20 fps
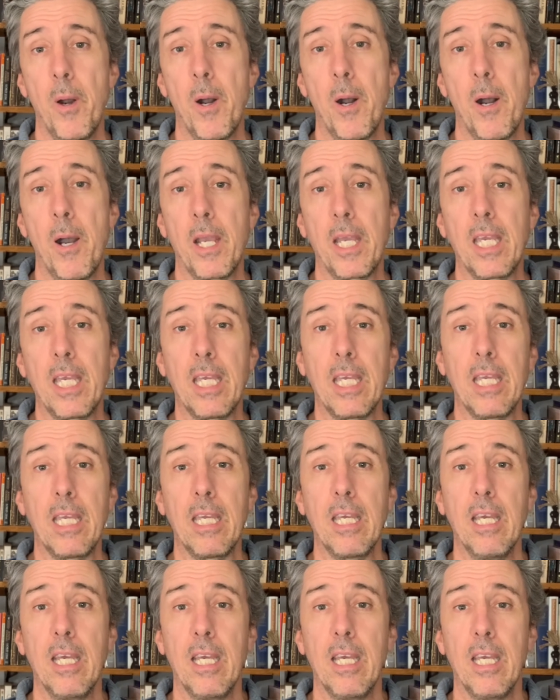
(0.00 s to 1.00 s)
He
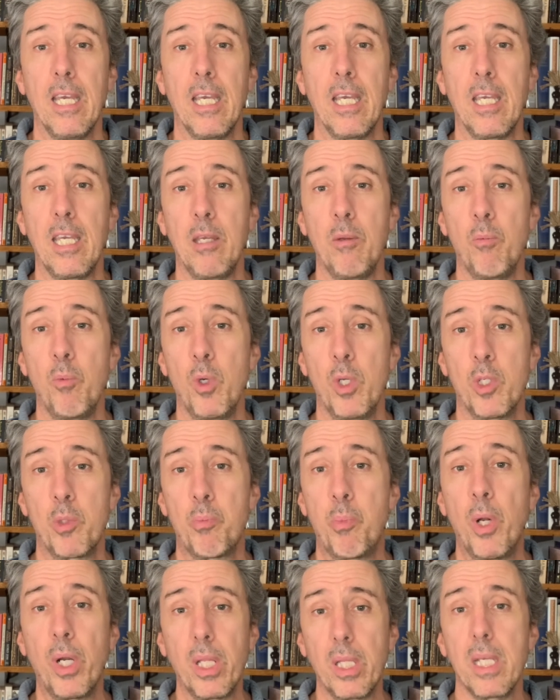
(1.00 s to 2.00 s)
was
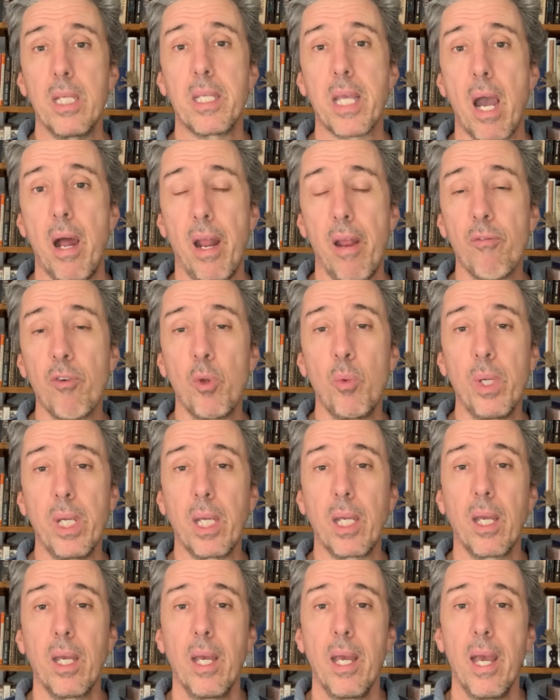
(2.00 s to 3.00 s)
putting these out every
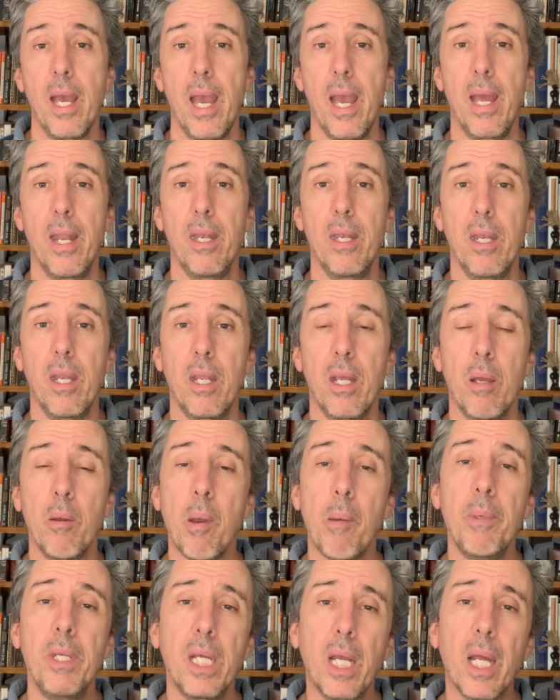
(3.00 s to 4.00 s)
week. And, you know, I
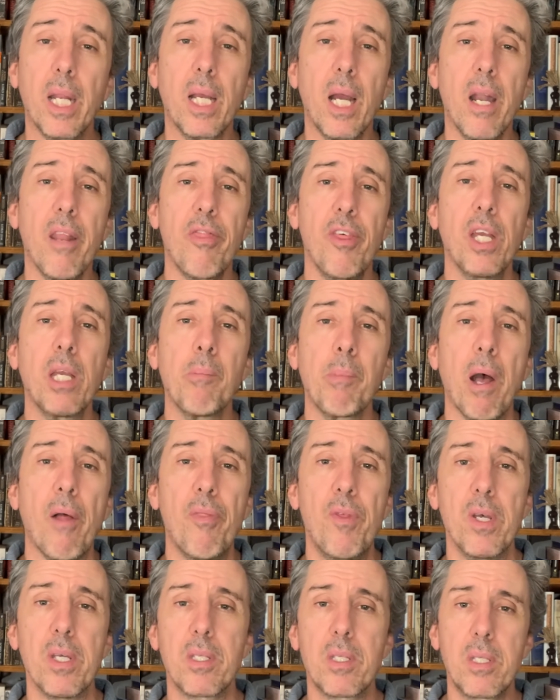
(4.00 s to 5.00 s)
mean, you got to kind of think about
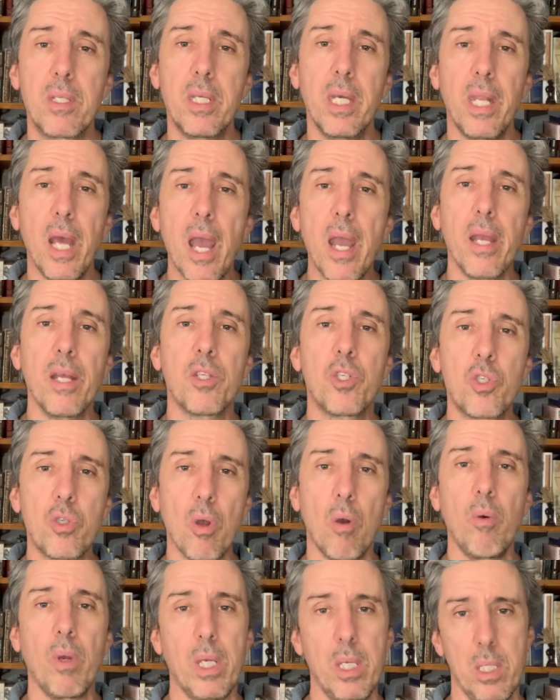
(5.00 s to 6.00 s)
this. Today, it's
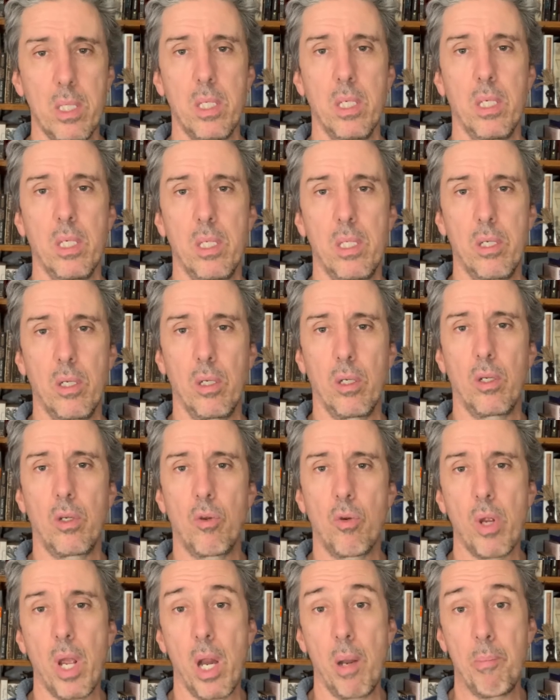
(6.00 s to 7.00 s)
so easy to
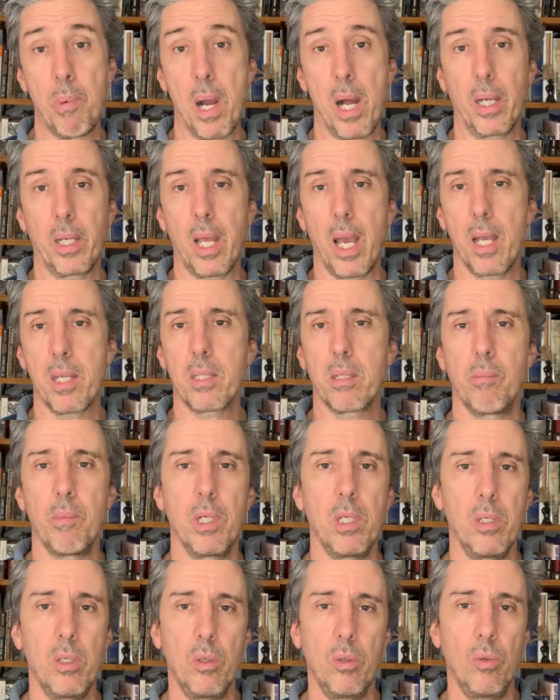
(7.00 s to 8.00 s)
create a podcast. I
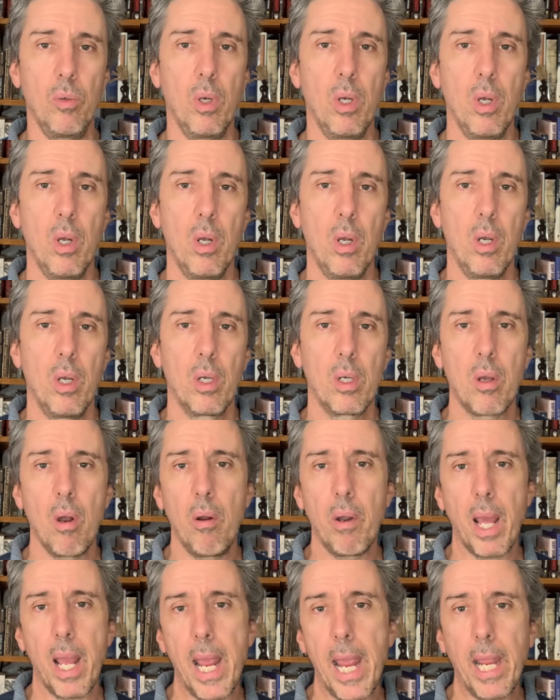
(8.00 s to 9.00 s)
mean, you go
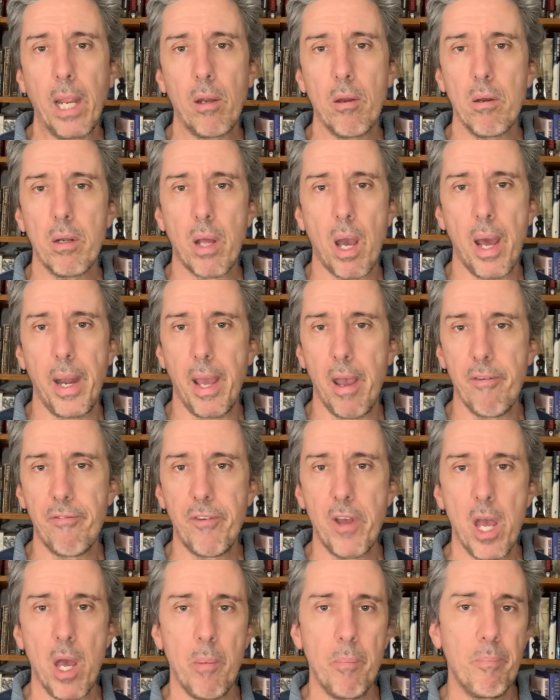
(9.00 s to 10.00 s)
to
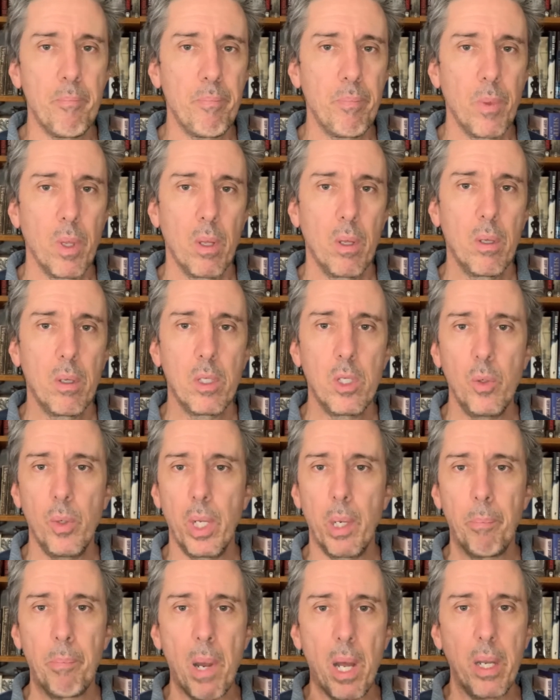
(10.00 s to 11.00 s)
anchor.fm, you hit
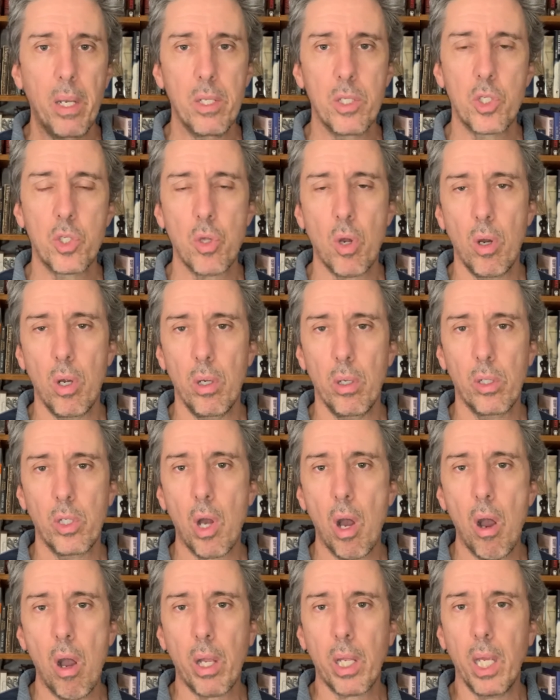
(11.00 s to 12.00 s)
a button and start
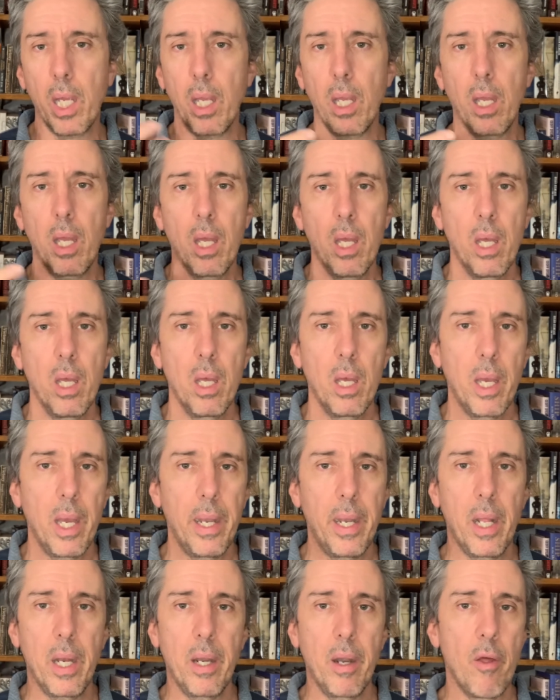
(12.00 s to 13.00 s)
talking, and
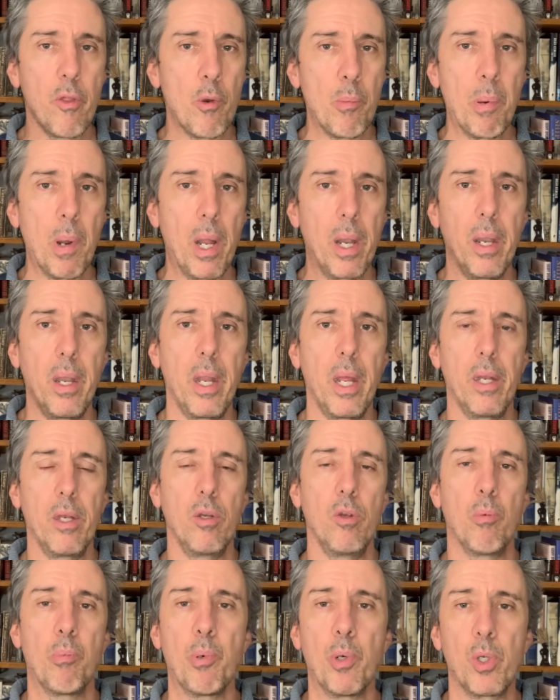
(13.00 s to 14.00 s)
hit another button and
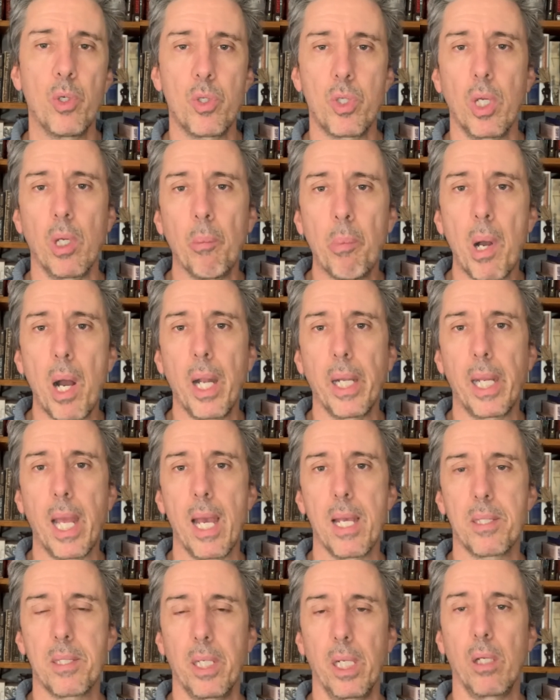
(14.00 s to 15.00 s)
you're producing a
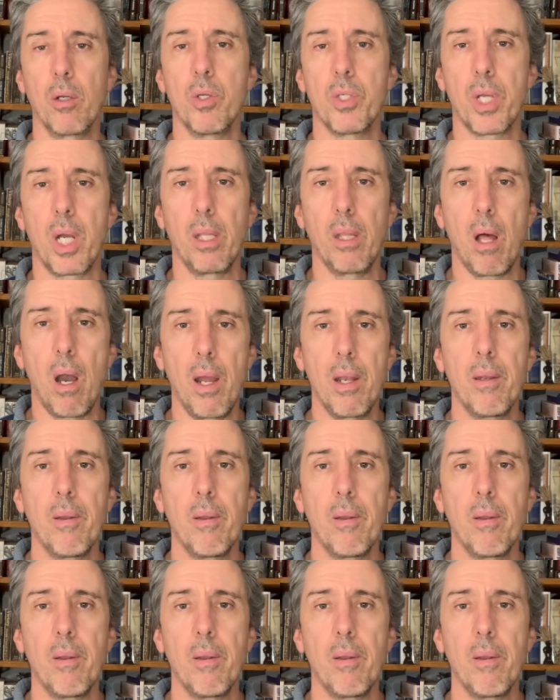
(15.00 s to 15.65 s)
podcast and it goes online.